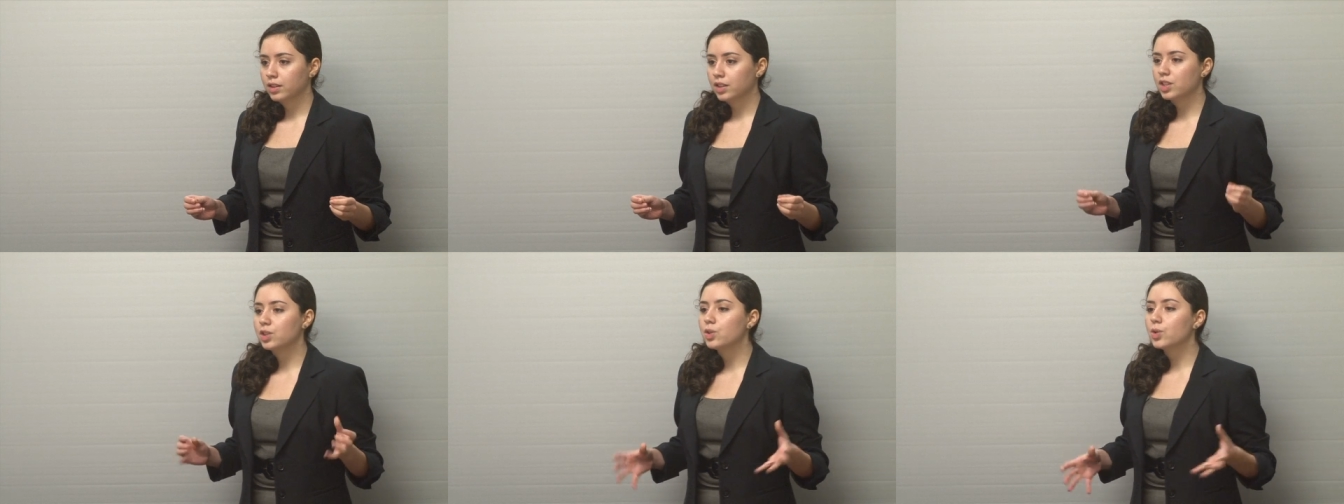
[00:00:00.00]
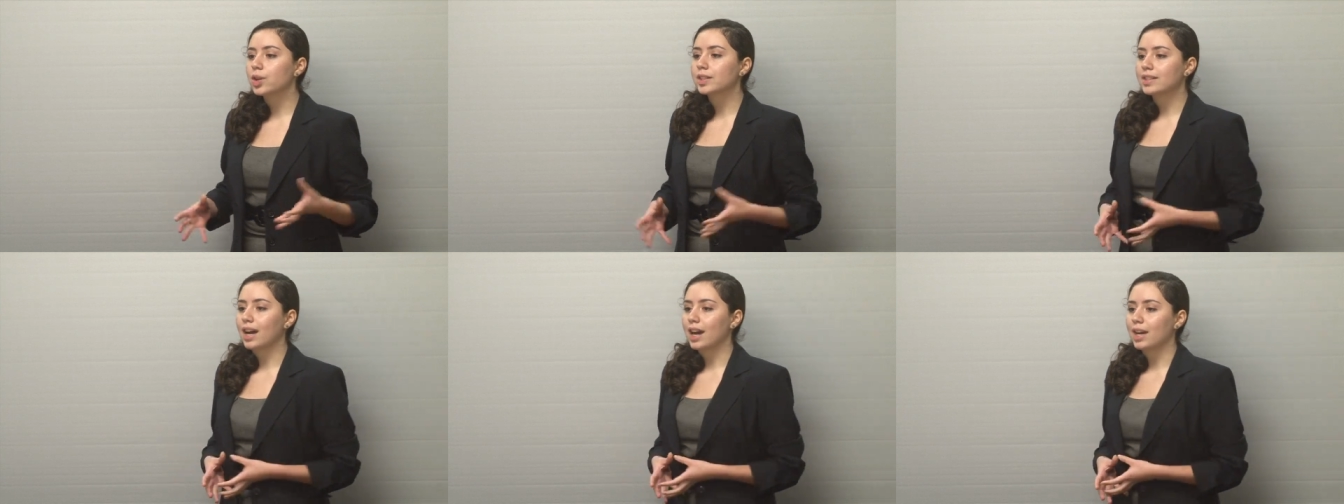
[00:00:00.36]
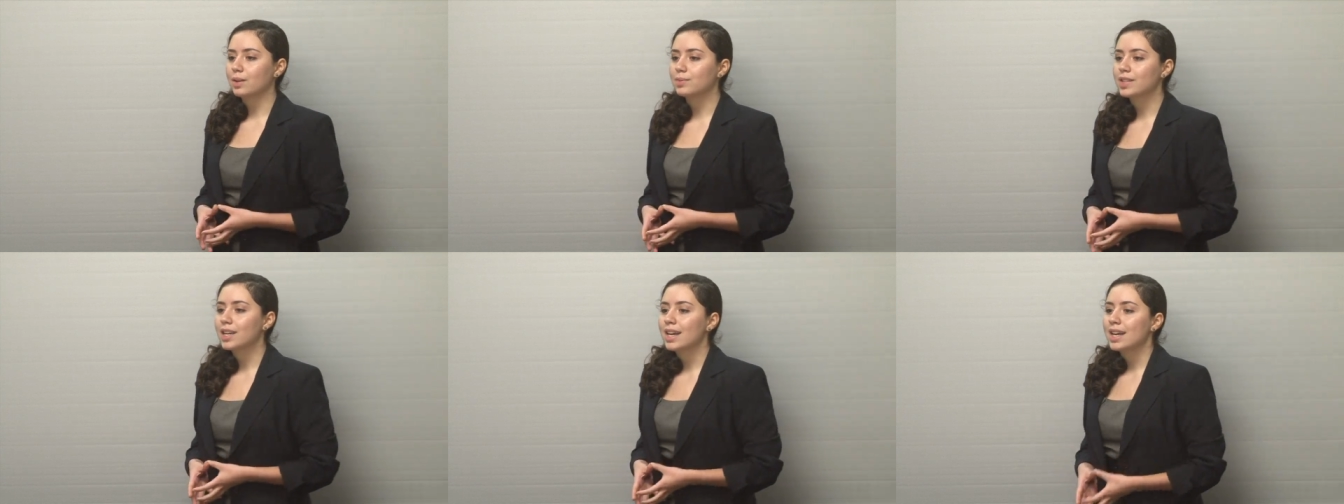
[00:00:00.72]
The New York
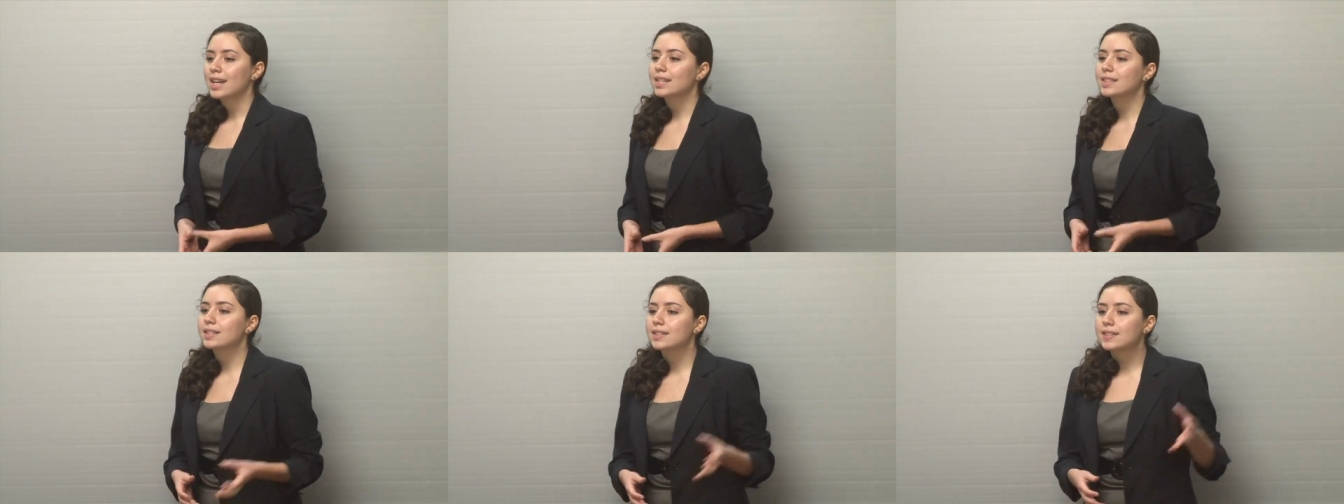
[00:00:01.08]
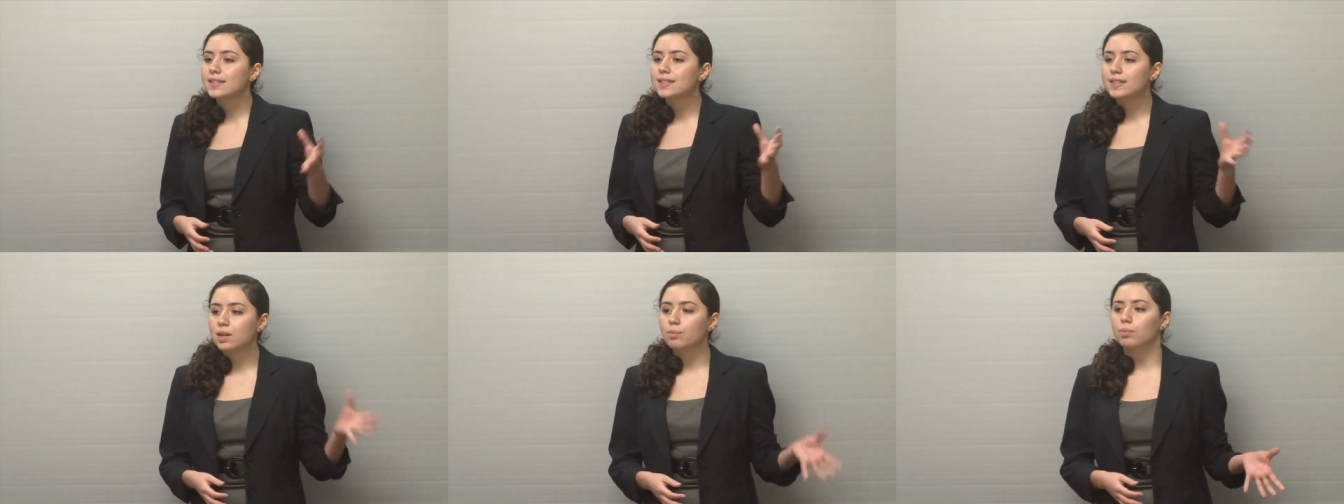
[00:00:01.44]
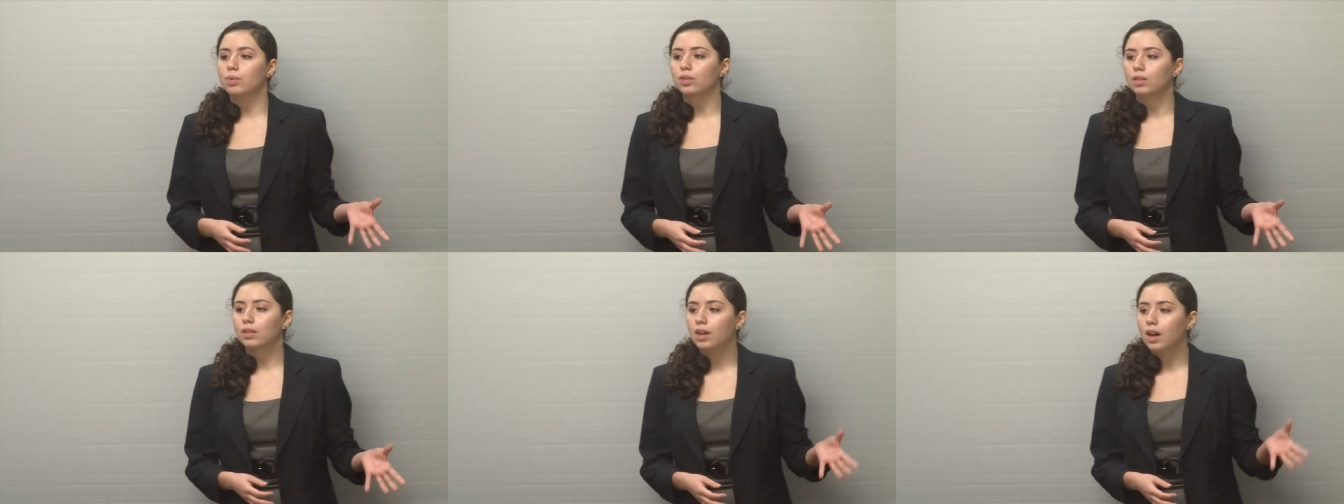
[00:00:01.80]
Times is a
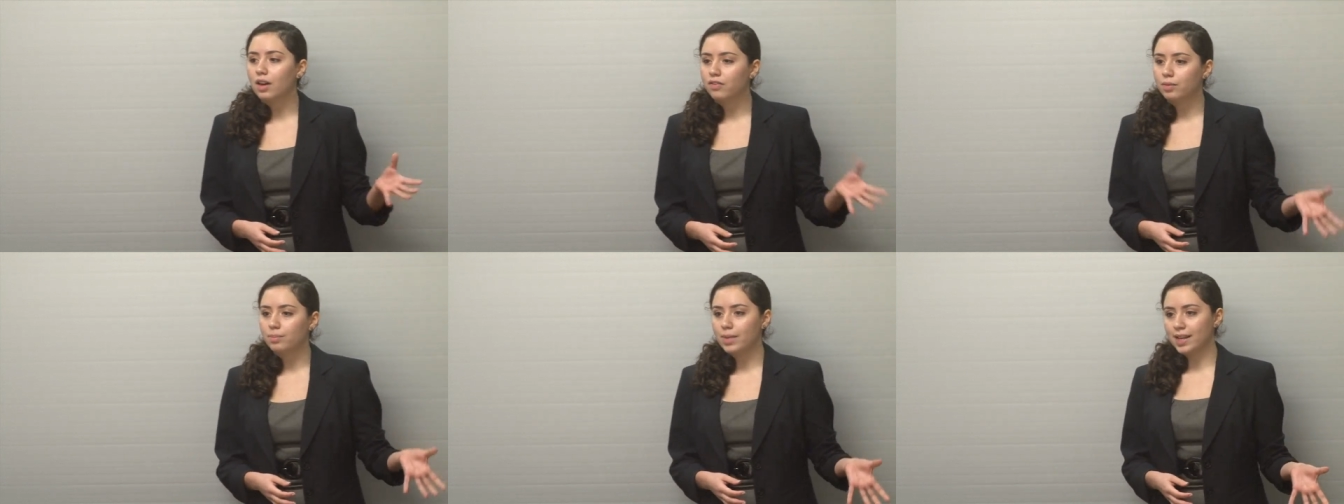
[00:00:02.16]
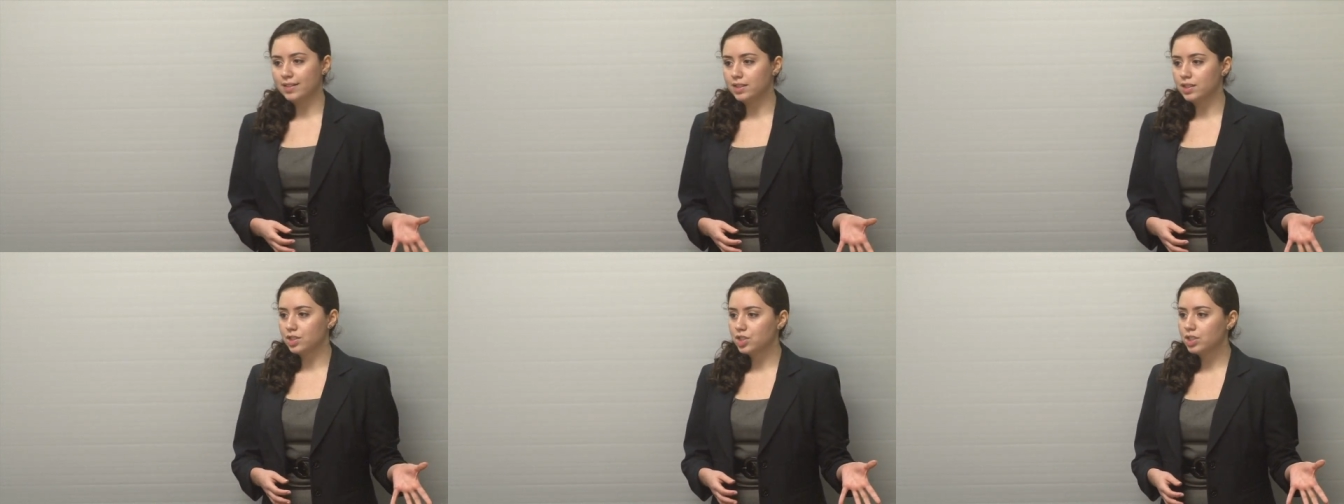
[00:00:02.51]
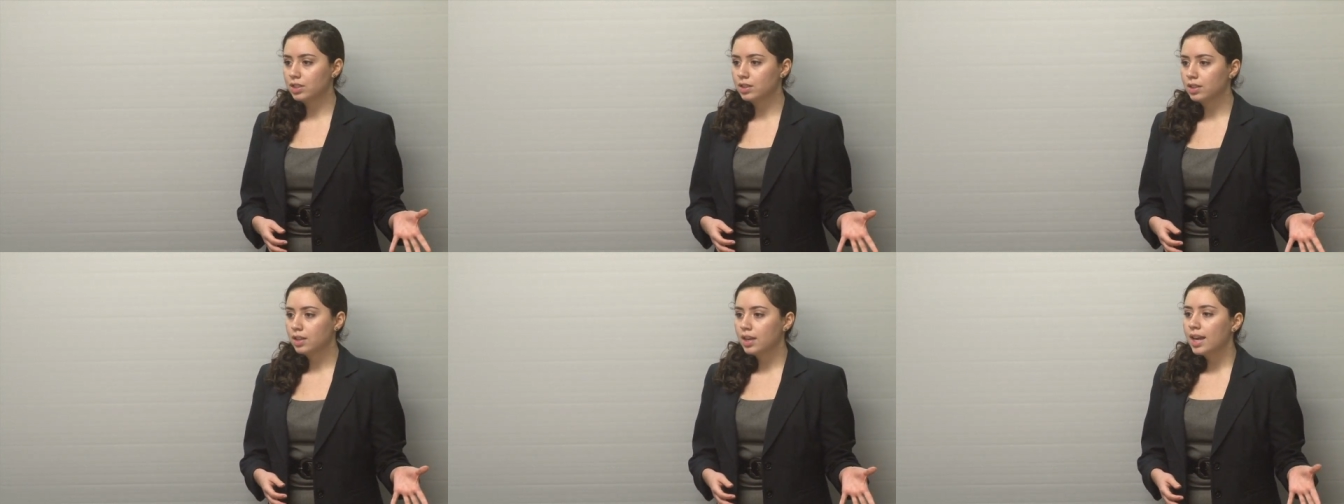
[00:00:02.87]
symbol of a message.